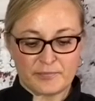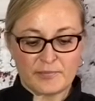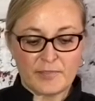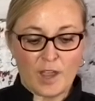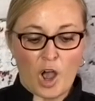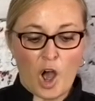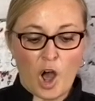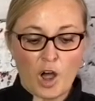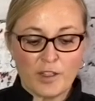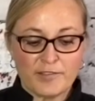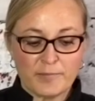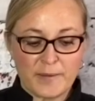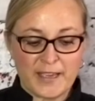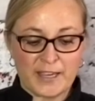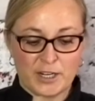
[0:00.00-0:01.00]
All of
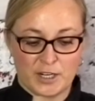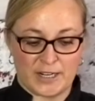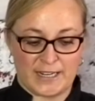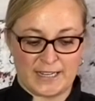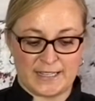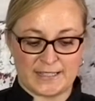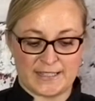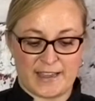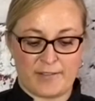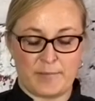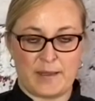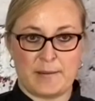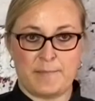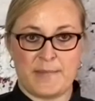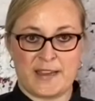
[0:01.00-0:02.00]
my ingredients have
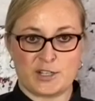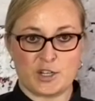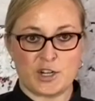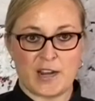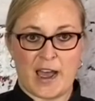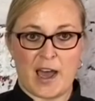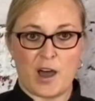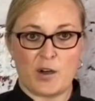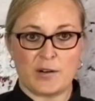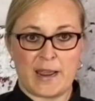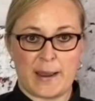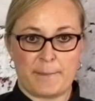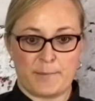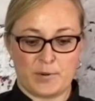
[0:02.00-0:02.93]
been measured out and